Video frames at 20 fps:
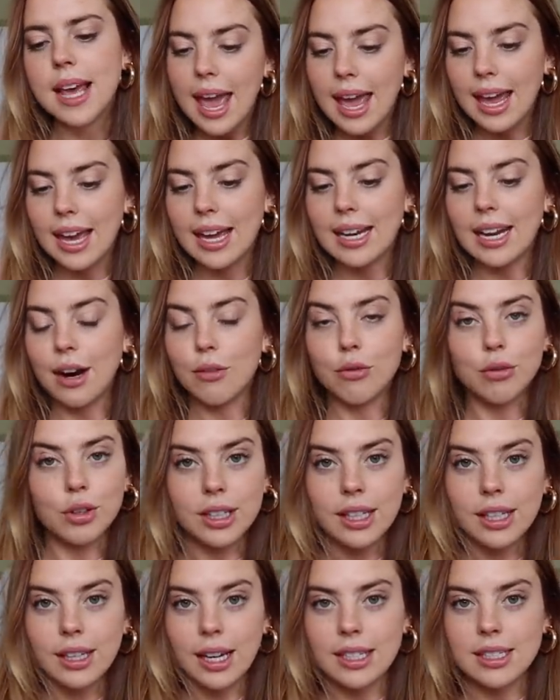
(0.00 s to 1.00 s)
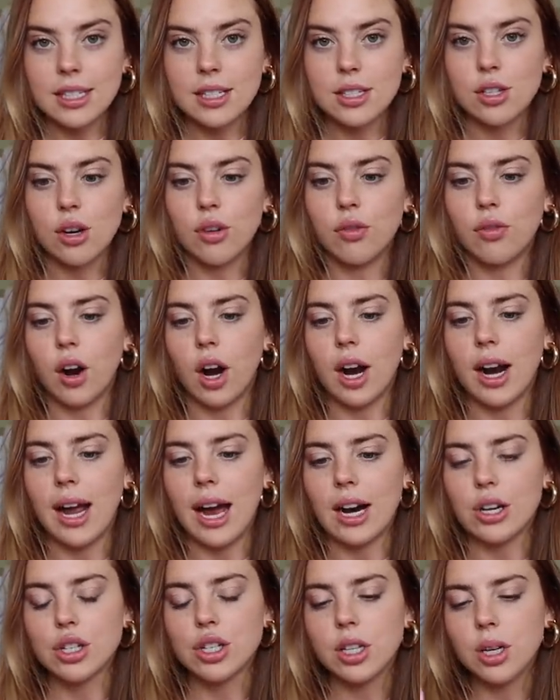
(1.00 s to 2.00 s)
and i've really liked it so far i
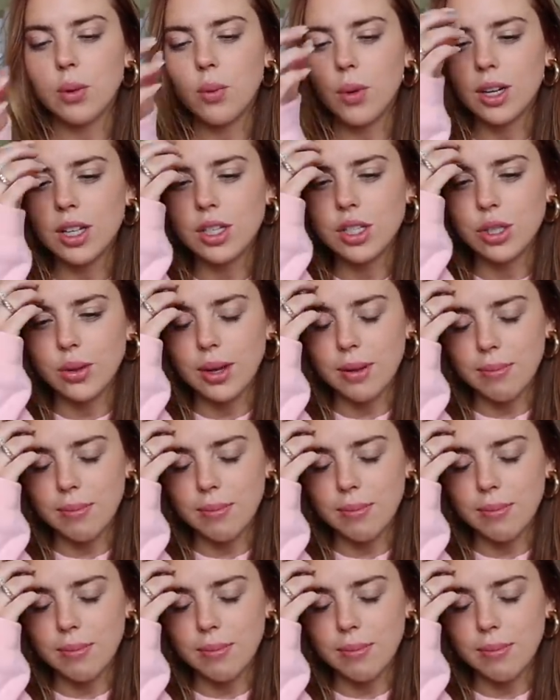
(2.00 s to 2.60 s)
actually want to do